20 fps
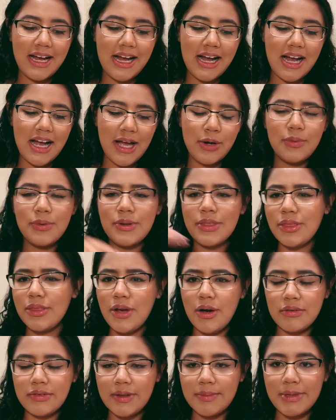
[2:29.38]
I don't
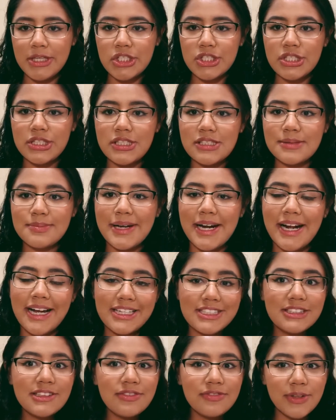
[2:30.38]
know if I mentioned this, but I
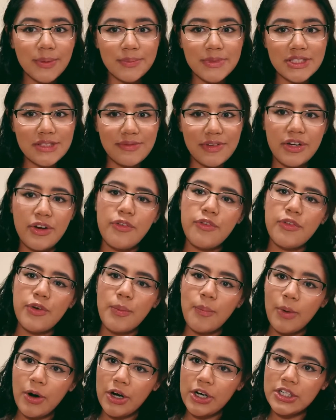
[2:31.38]
actually filmed this video for
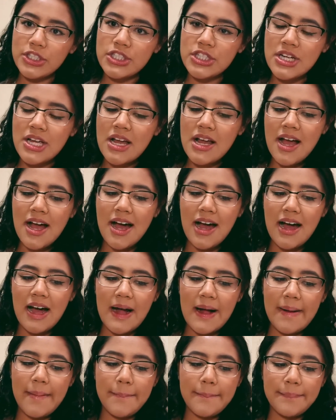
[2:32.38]
March.
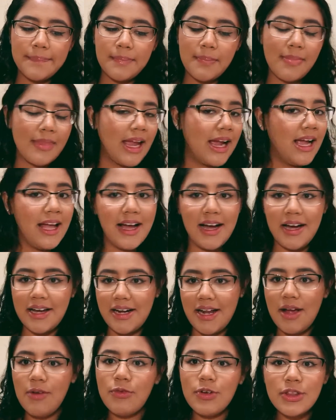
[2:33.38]
I had
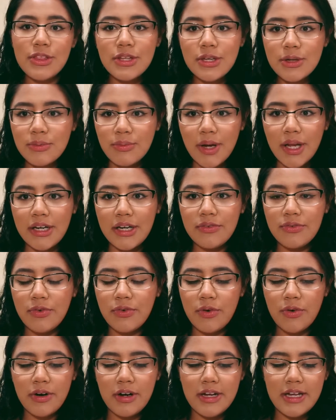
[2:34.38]
everything ready
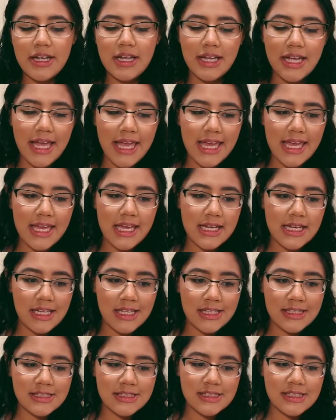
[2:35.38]
for it,
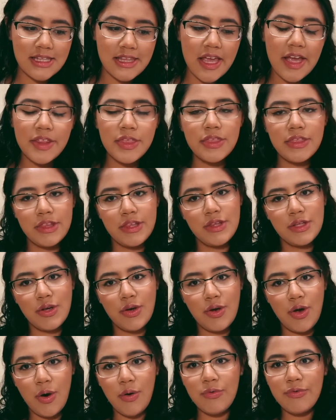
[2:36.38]
and then
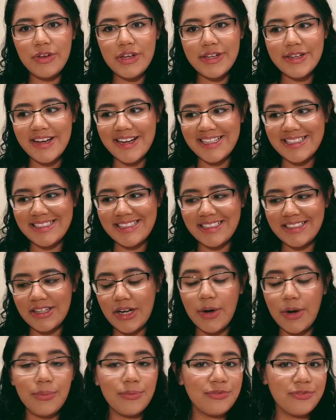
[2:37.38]
COVID-19
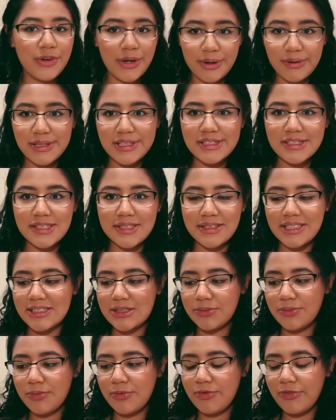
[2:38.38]
got very serious
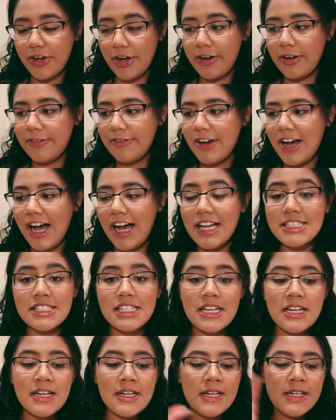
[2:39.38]
very fast.
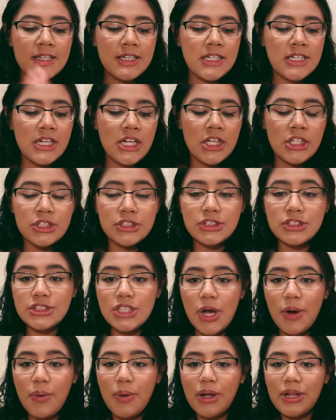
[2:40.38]

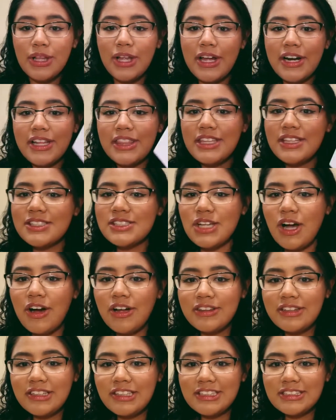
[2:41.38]
So a lot of things
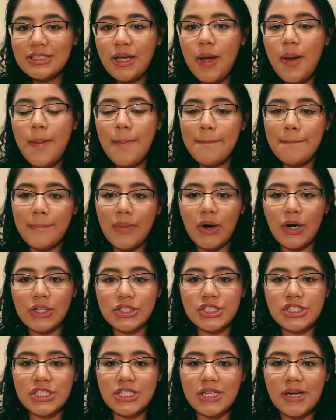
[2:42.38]
on this
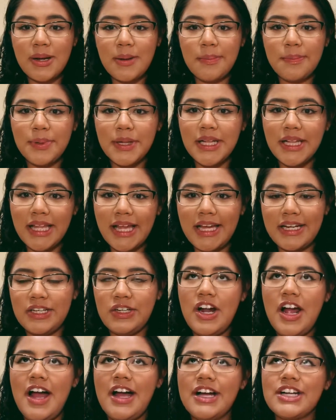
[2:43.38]
March
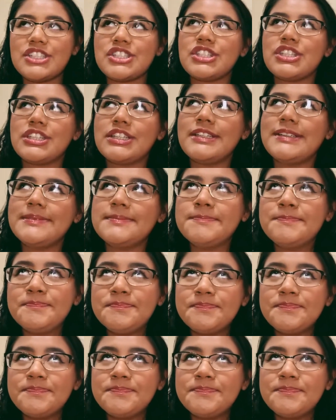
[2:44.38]
planner actually